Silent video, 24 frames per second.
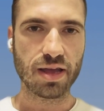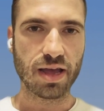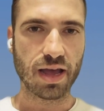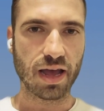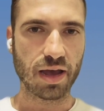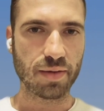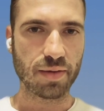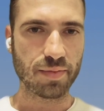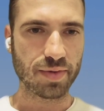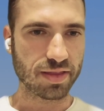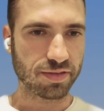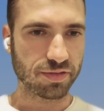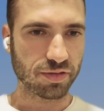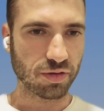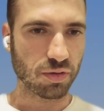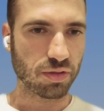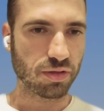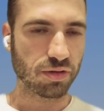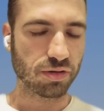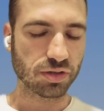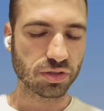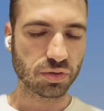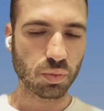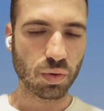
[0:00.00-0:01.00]
I mean, so
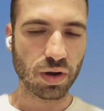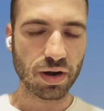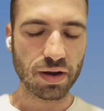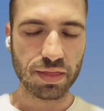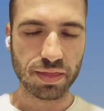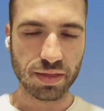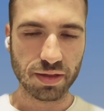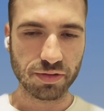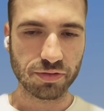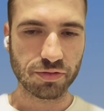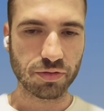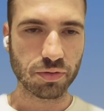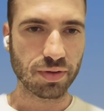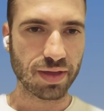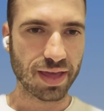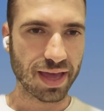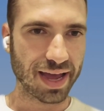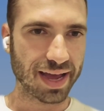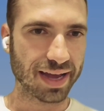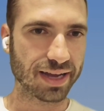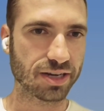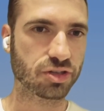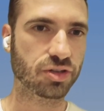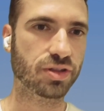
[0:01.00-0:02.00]
there's one thing to
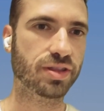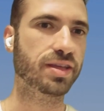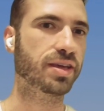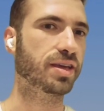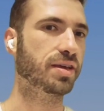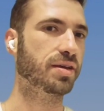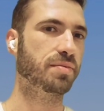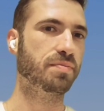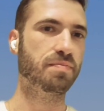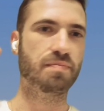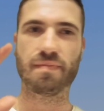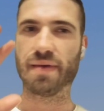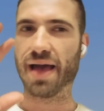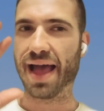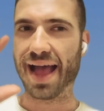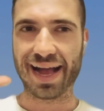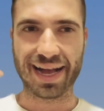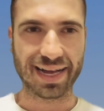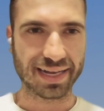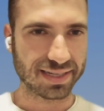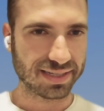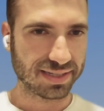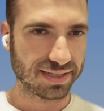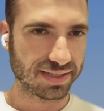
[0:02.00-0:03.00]
catch the
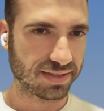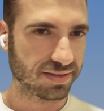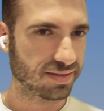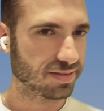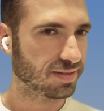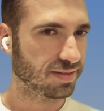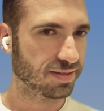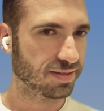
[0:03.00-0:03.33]
mass